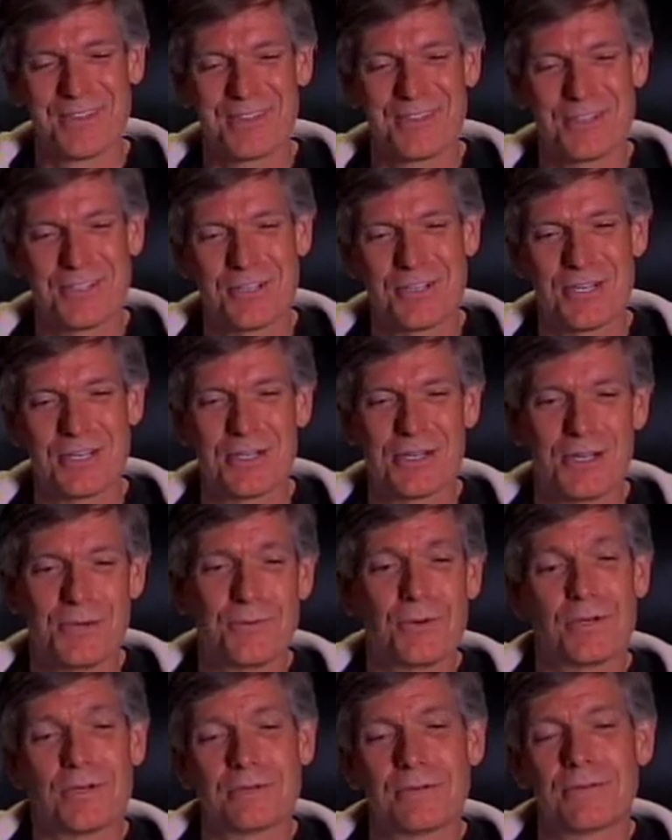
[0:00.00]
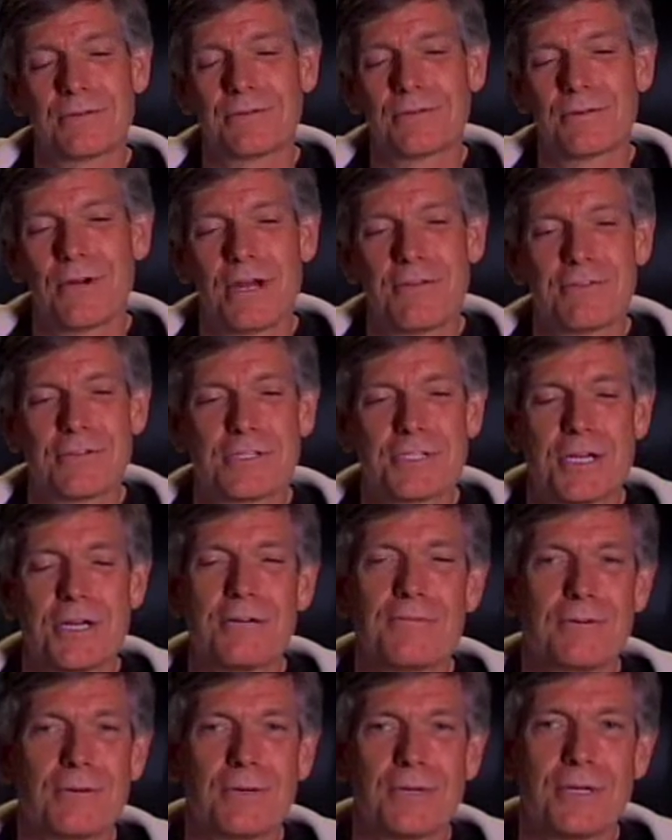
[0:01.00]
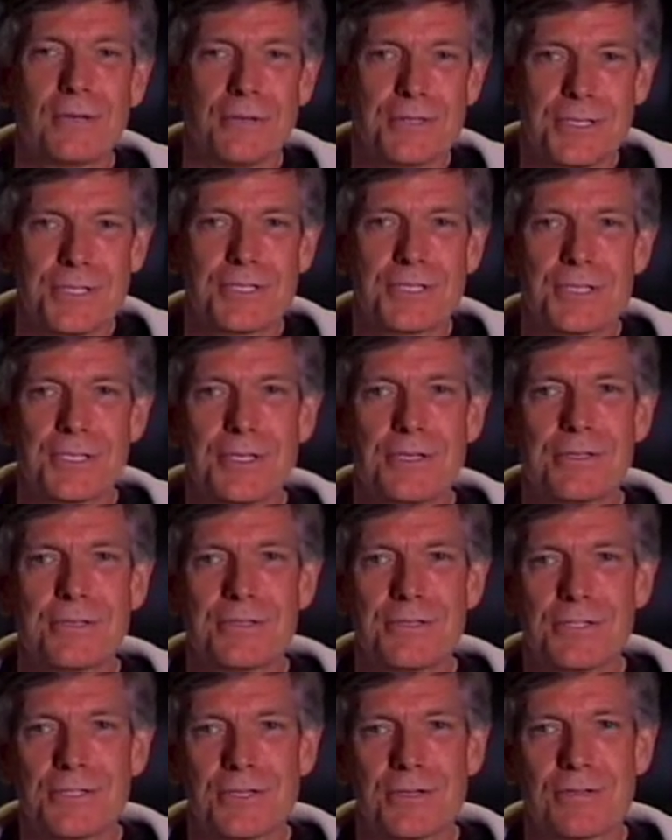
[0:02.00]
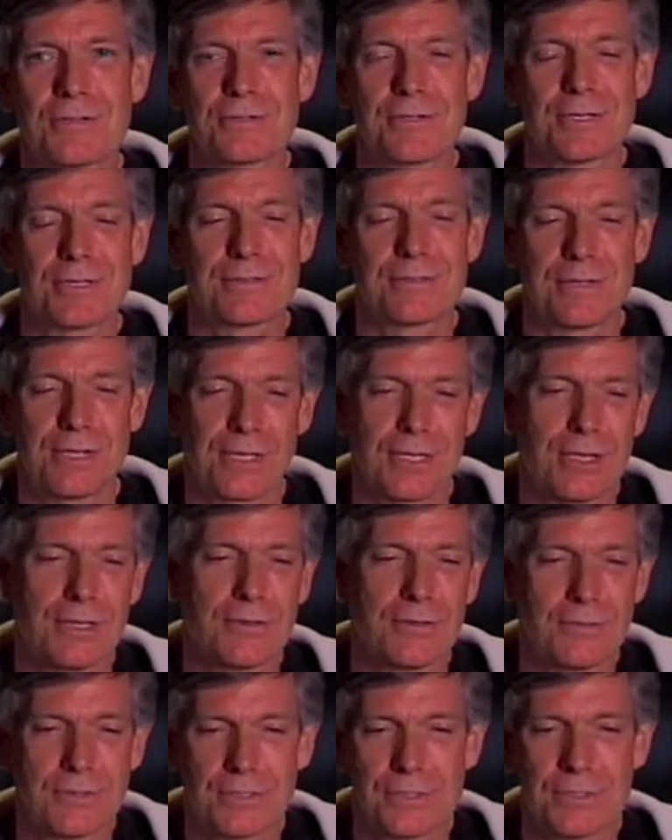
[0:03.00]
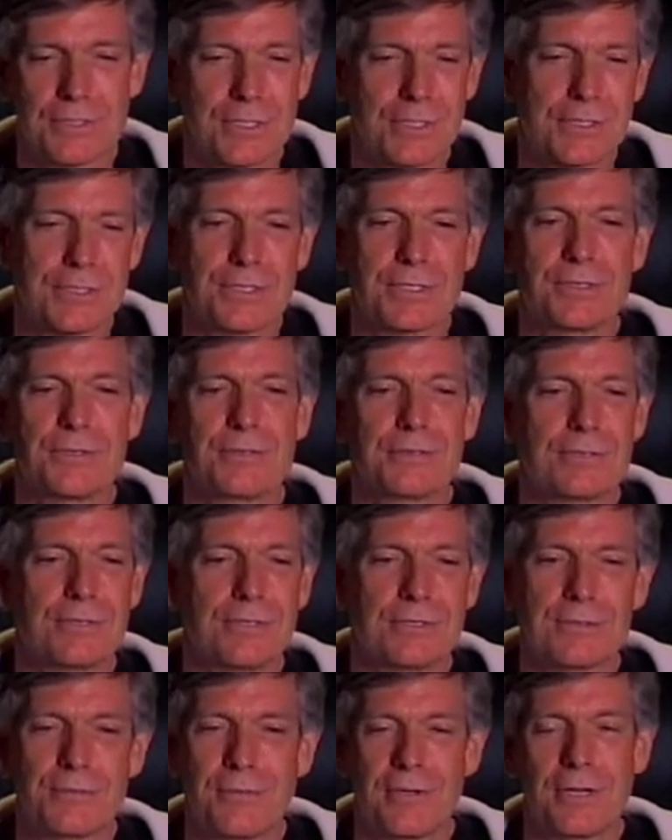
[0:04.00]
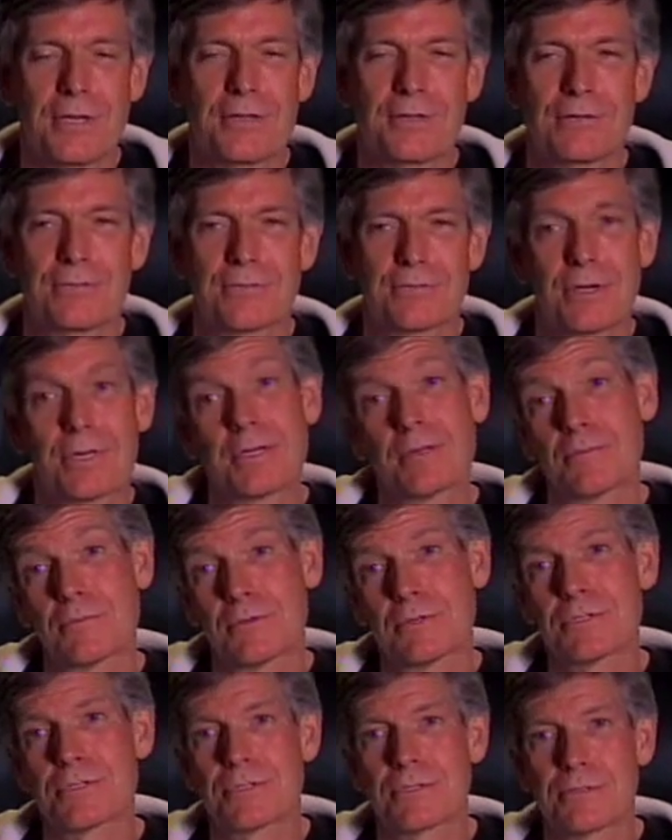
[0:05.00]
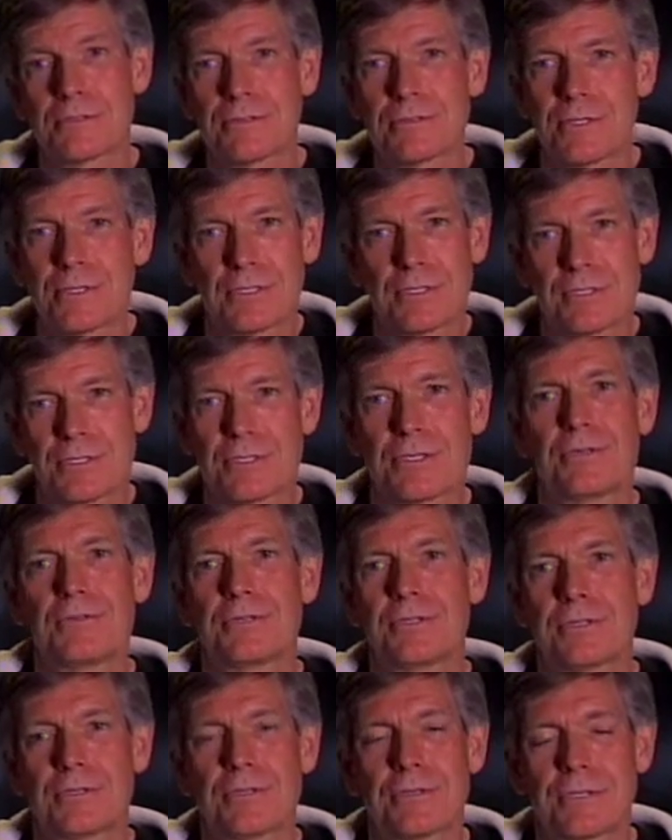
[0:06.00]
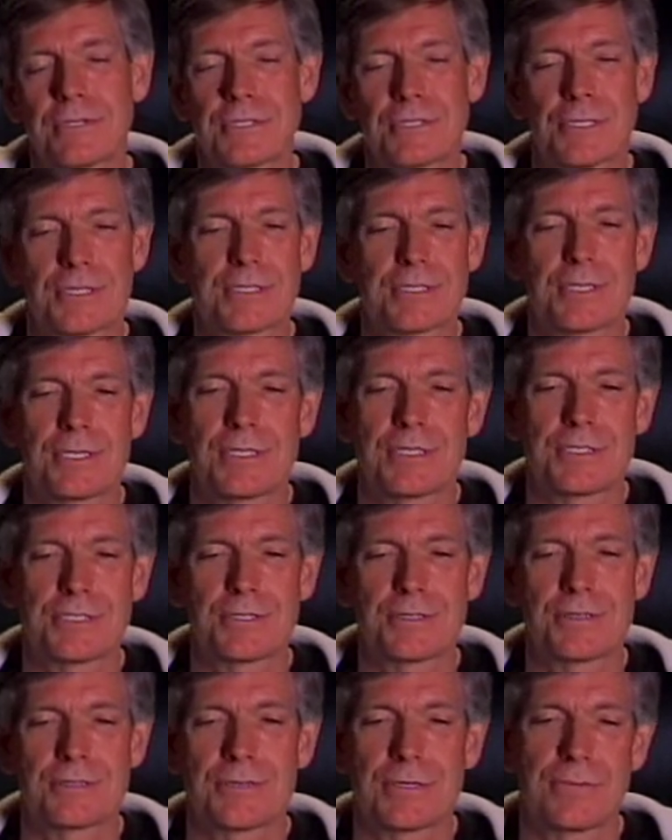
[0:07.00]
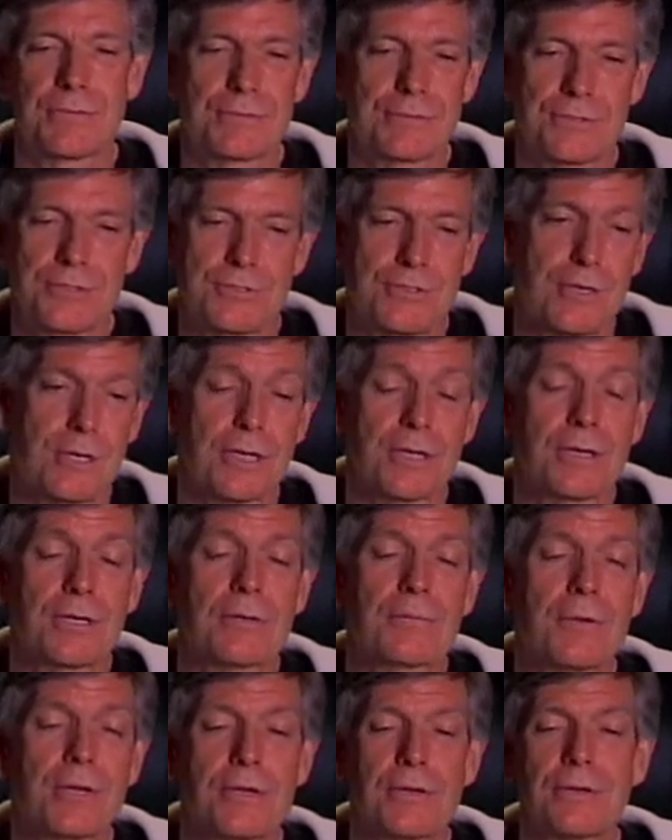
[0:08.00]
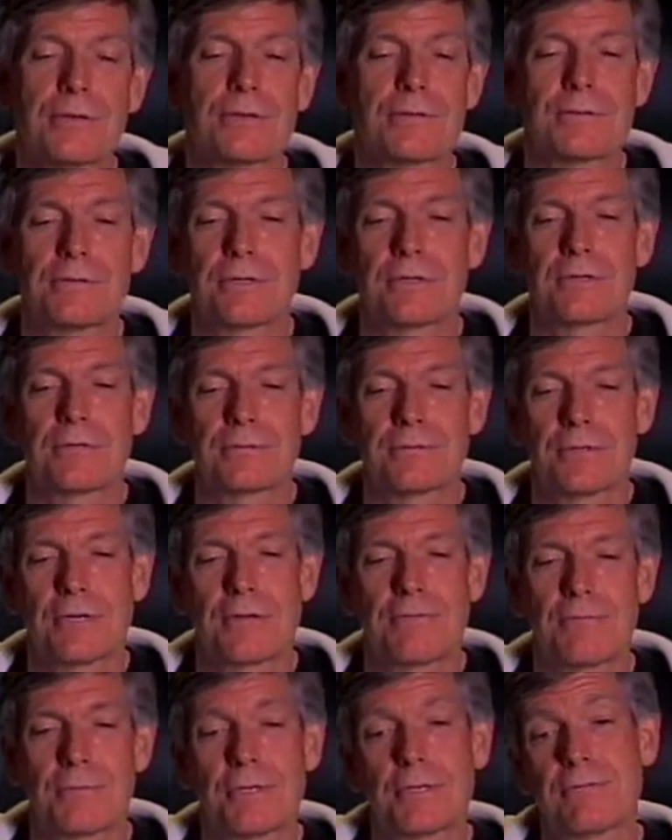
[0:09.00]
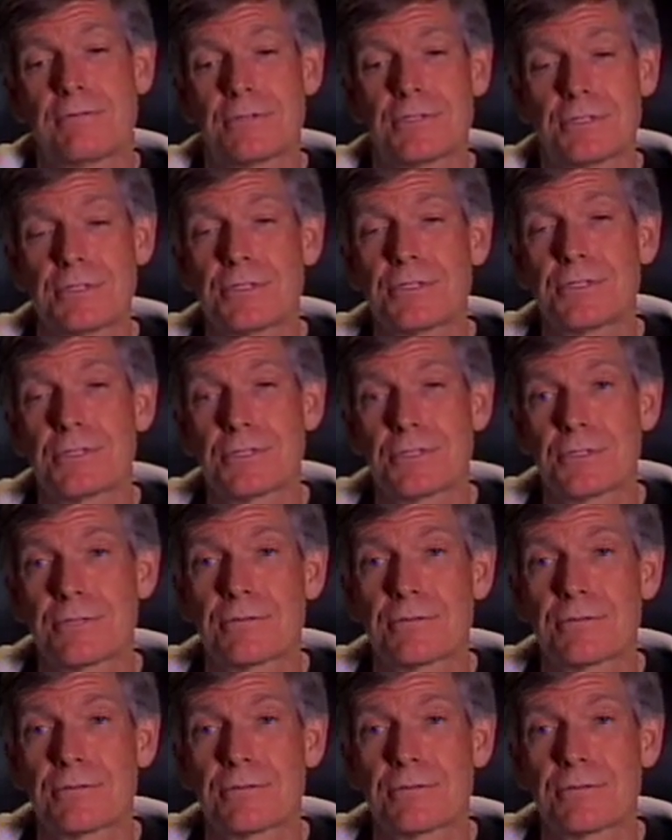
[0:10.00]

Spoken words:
so I'd written graphic Java while I was at Sun, and so I kind of wanted to continue along the path of writing books and consulting and things like that. So I struck out on my own, where I've been ever since. So.